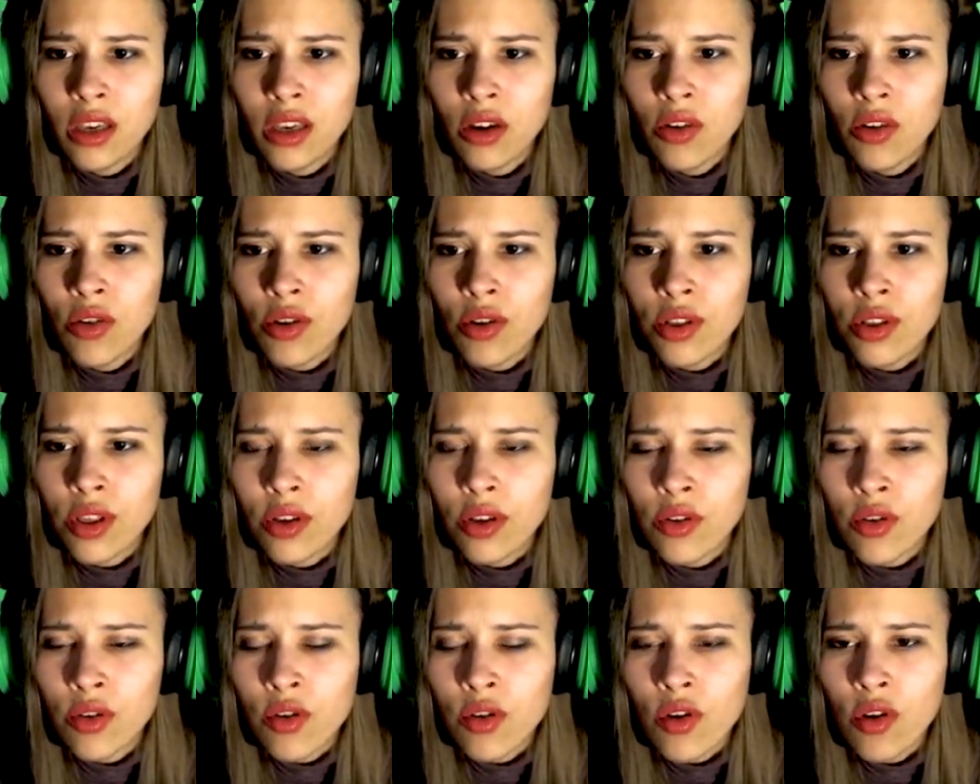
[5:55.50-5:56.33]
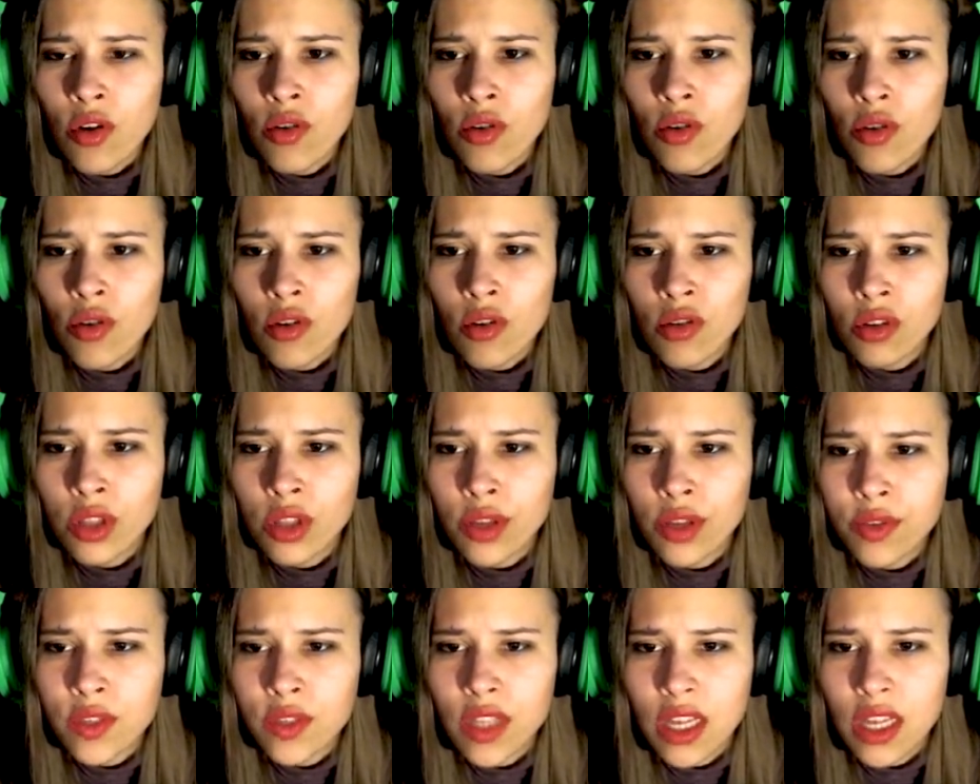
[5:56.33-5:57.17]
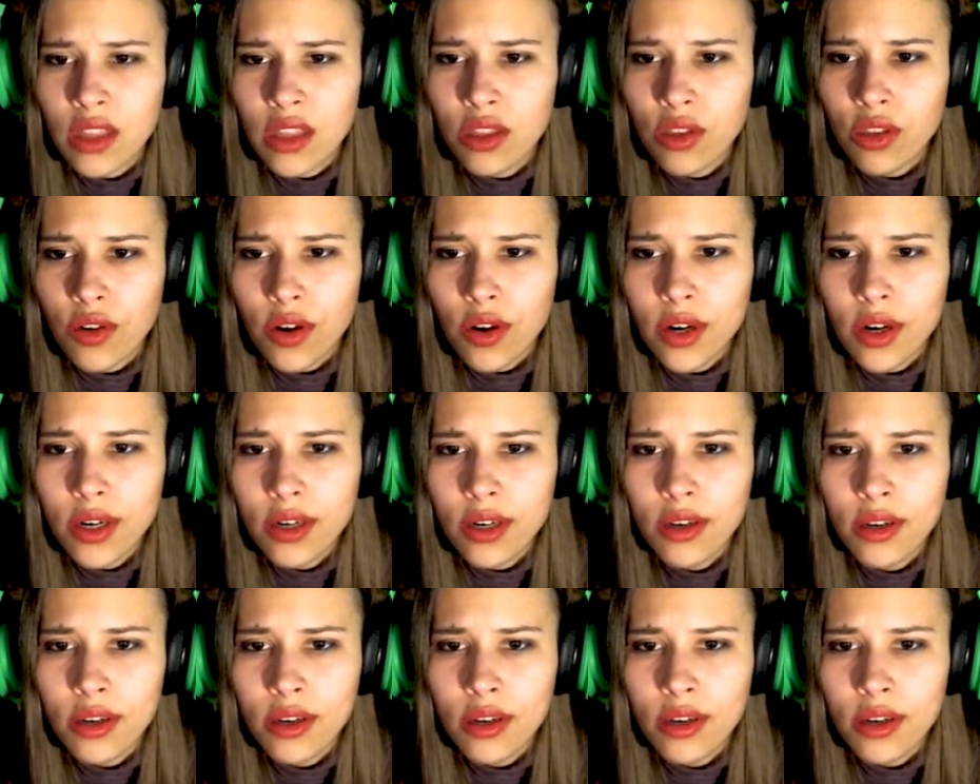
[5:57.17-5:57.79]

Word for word: Who, cl who closed that door?